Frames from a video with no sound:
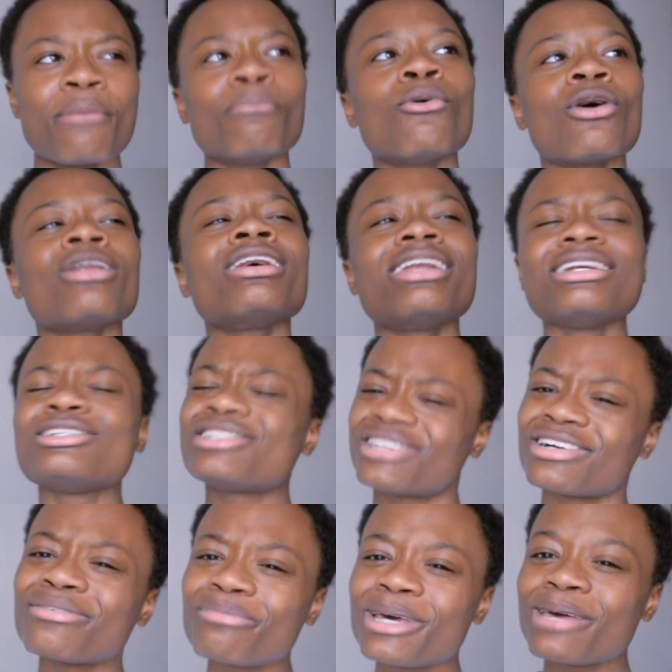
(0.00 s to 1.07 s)
more than it
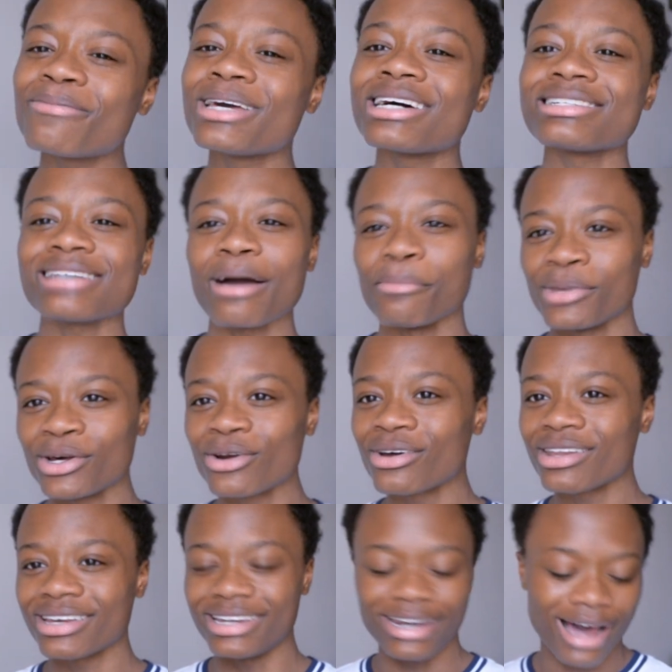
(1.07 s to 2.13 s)
should be because I'm
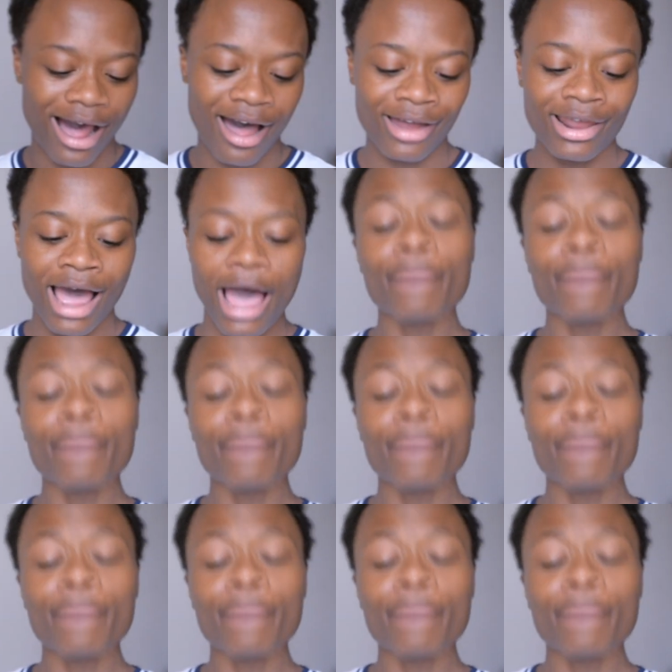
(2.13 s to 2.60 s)
literally not.